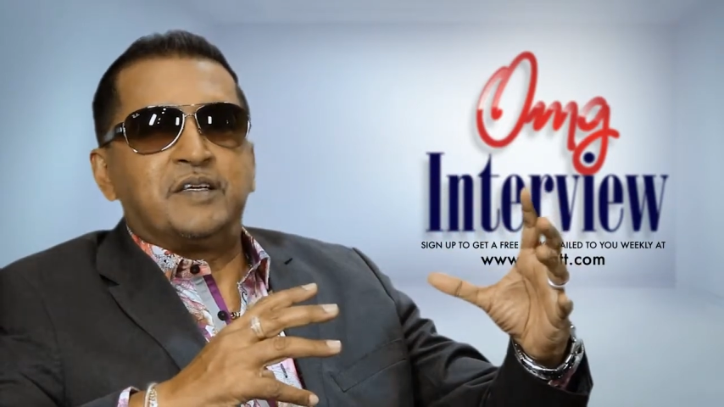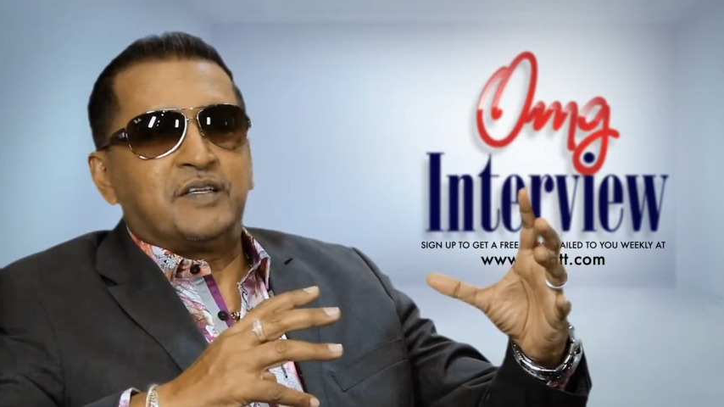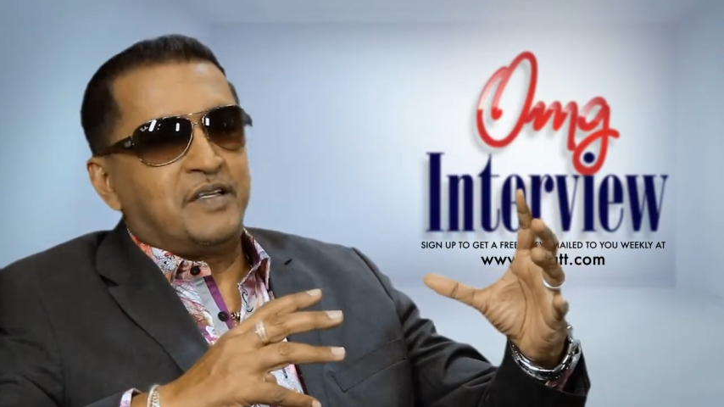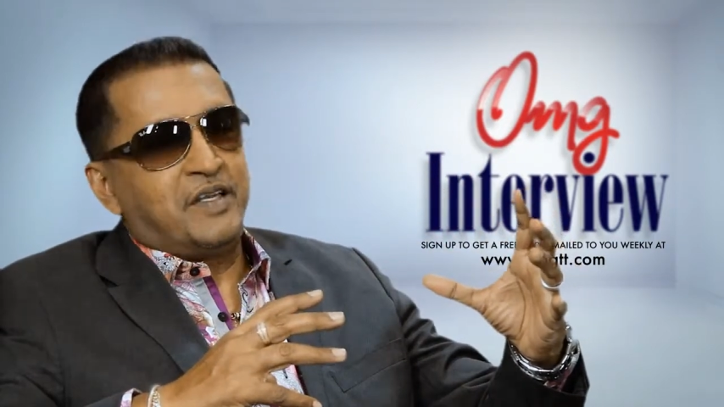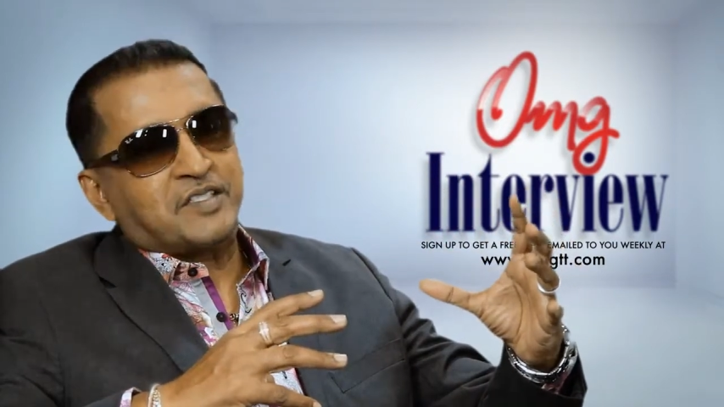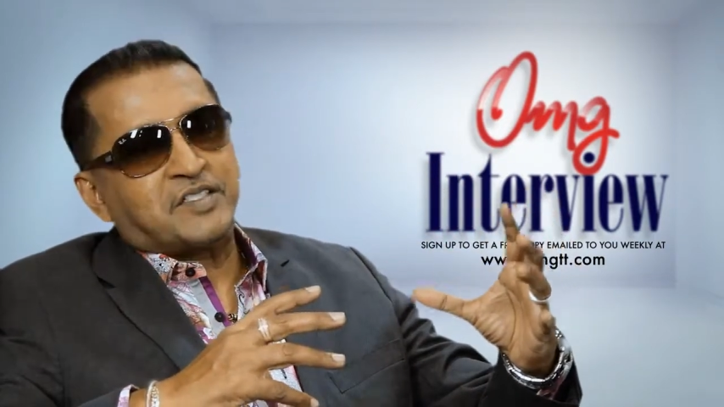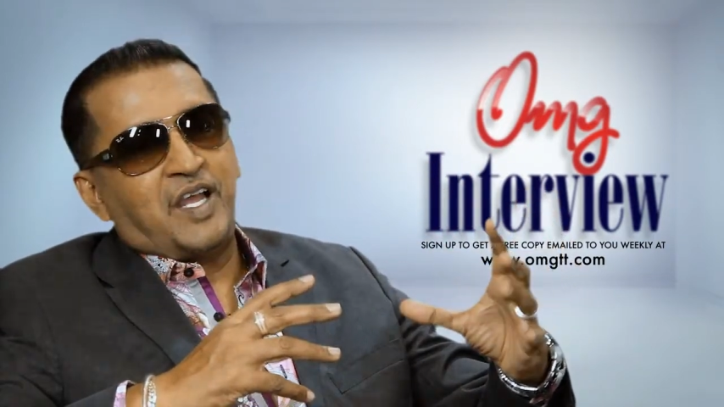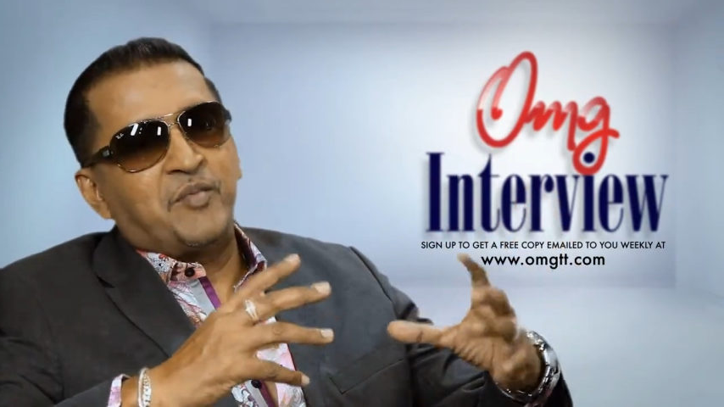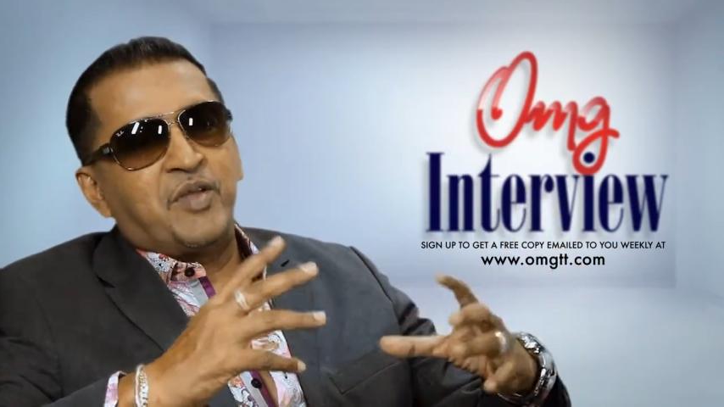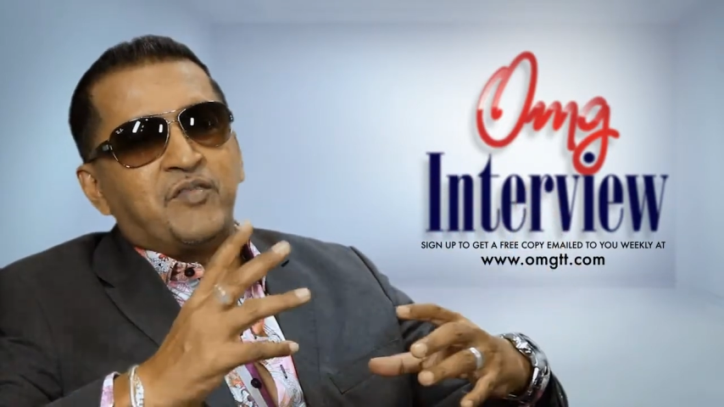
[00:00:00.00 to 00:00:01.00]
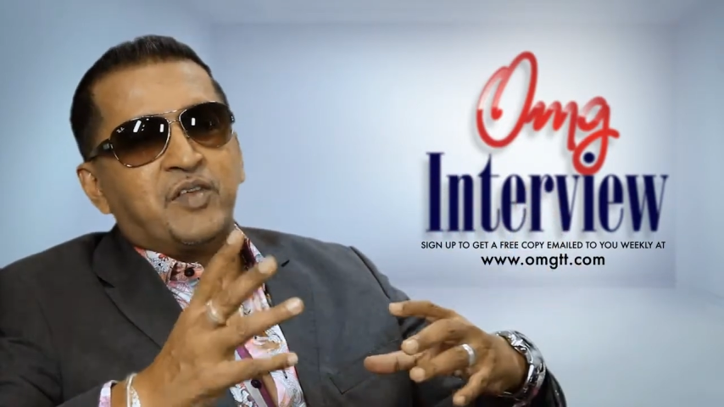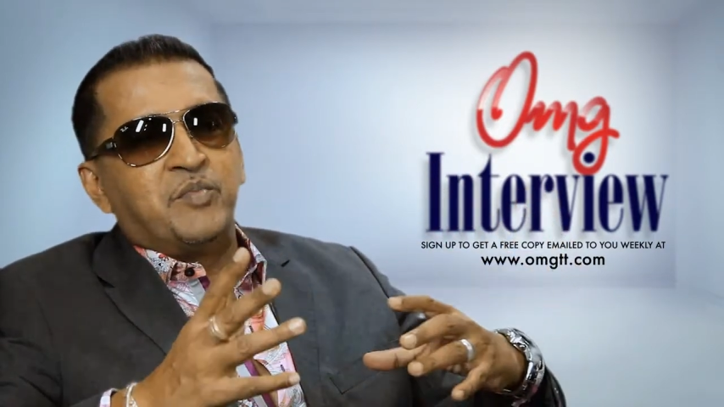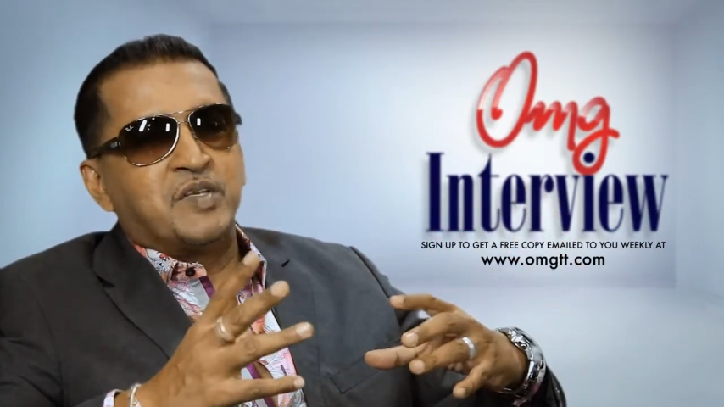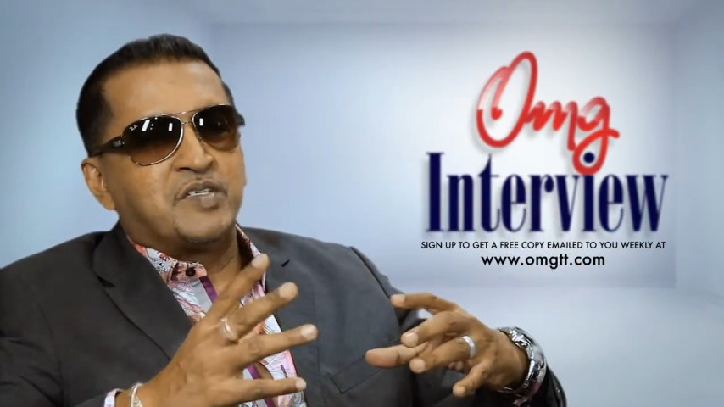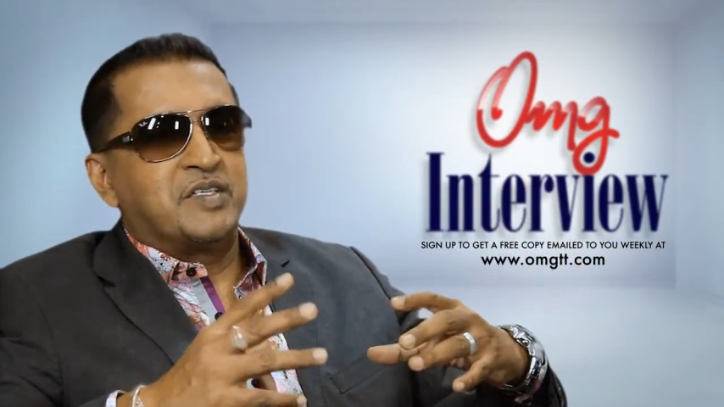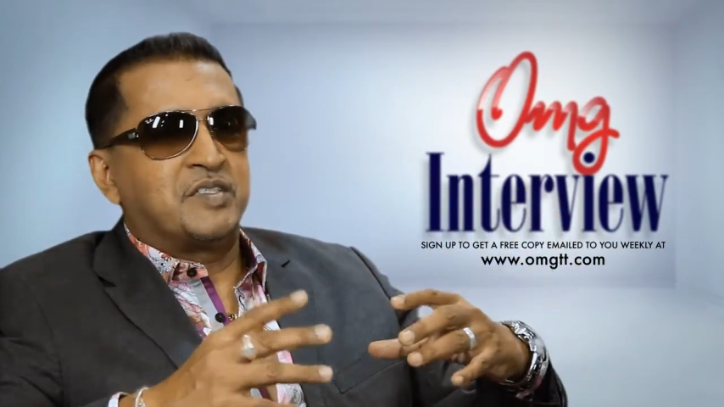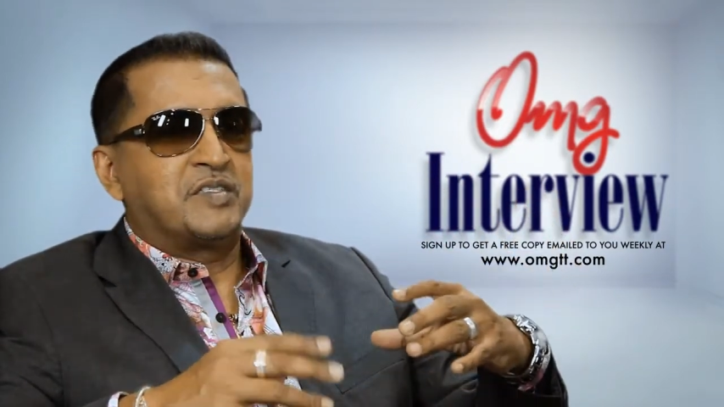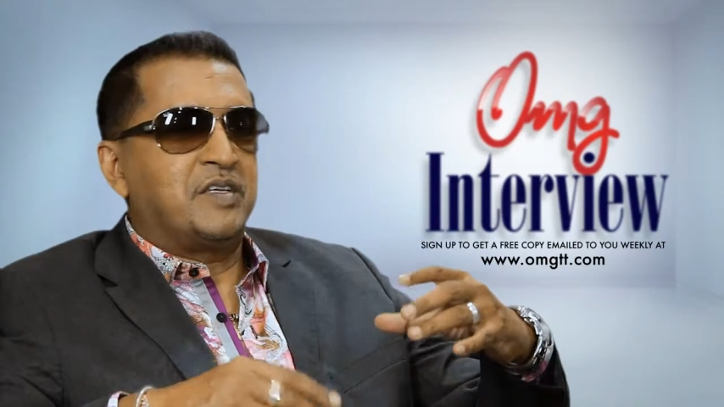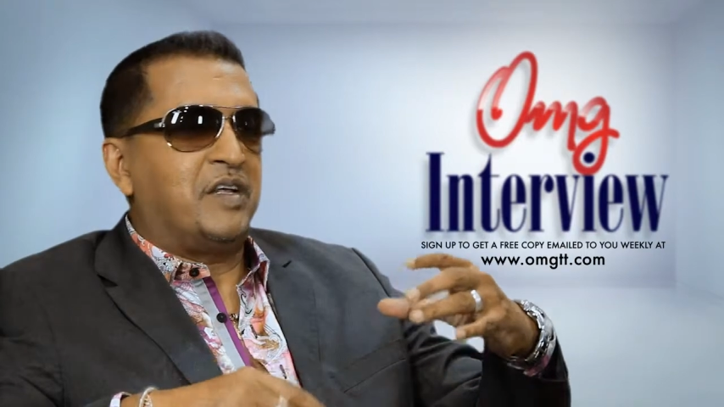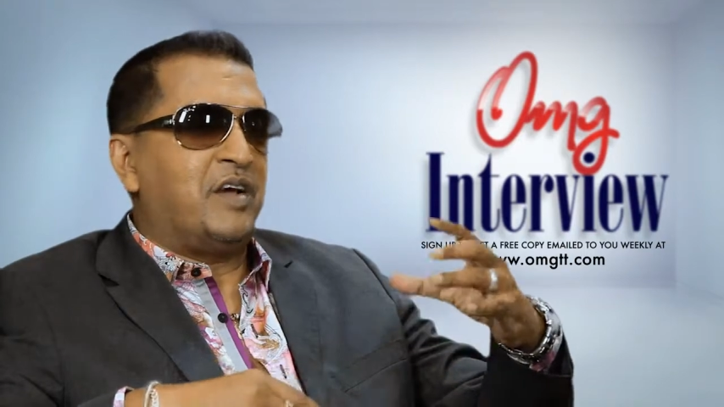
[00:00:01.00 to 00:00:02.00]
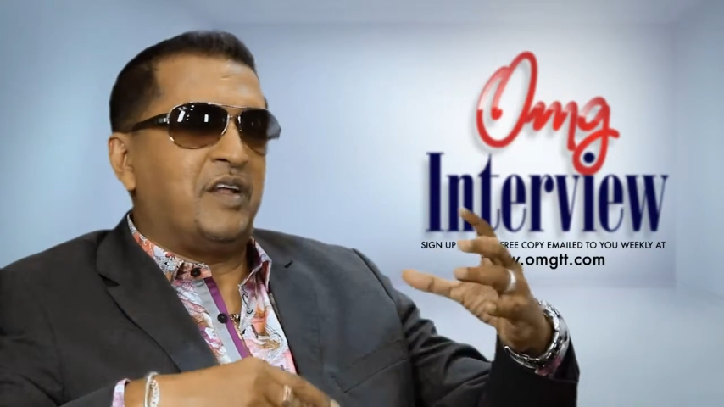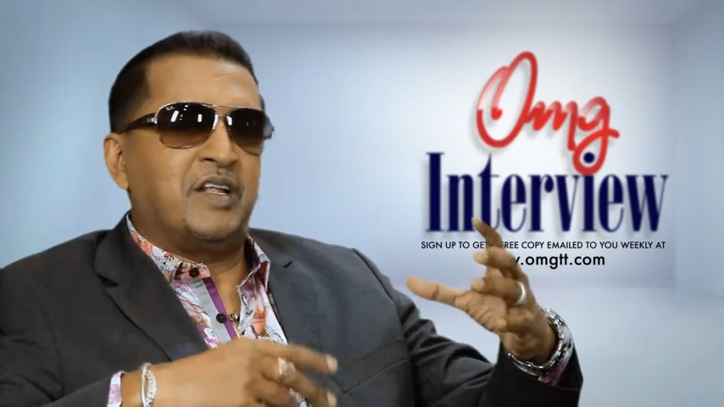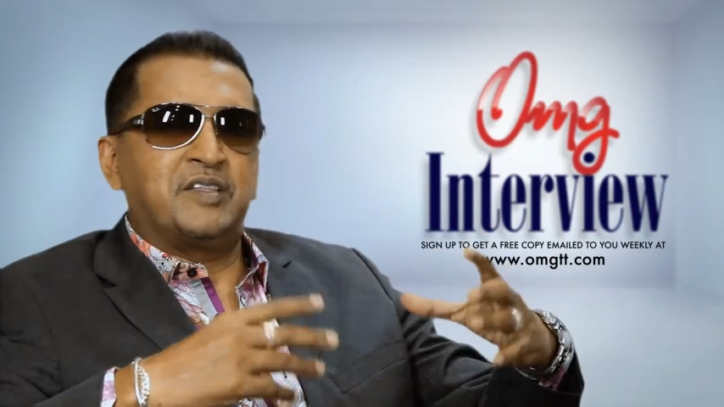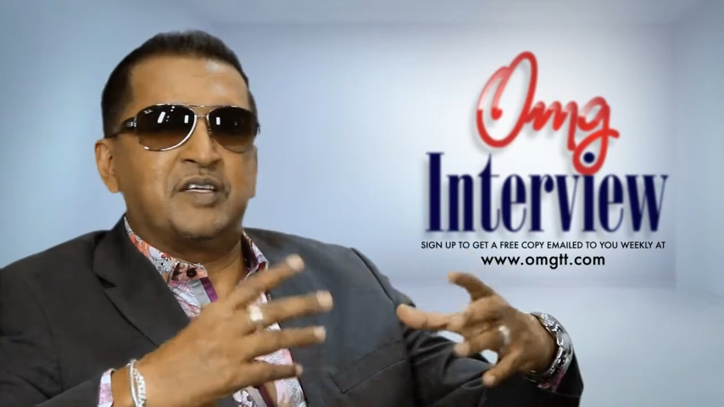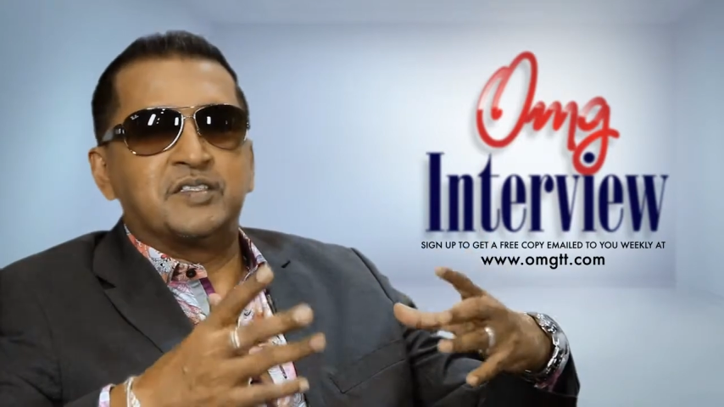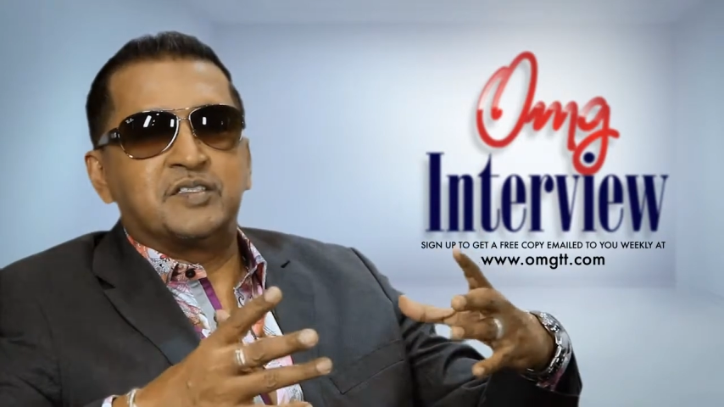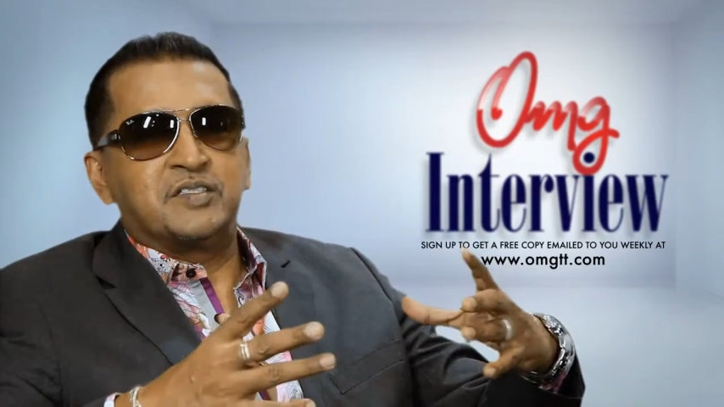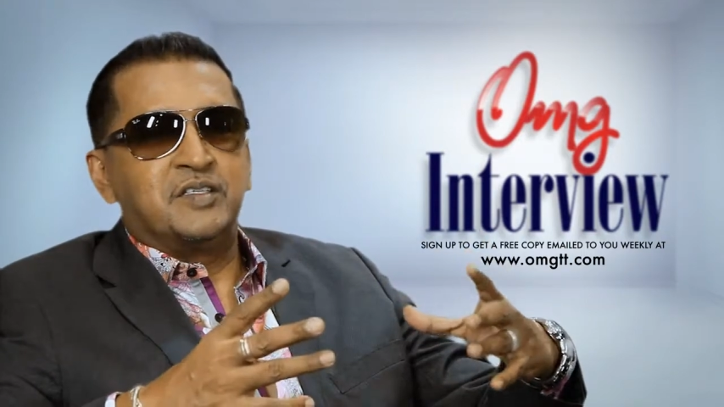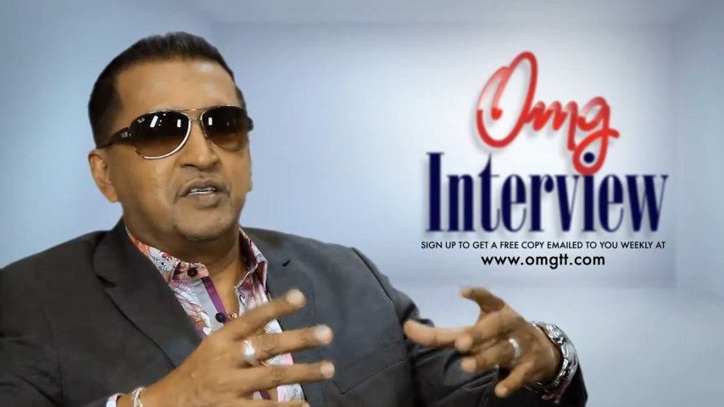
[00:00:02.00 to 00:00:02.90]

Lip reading: the less time you have in the business. A lot of things.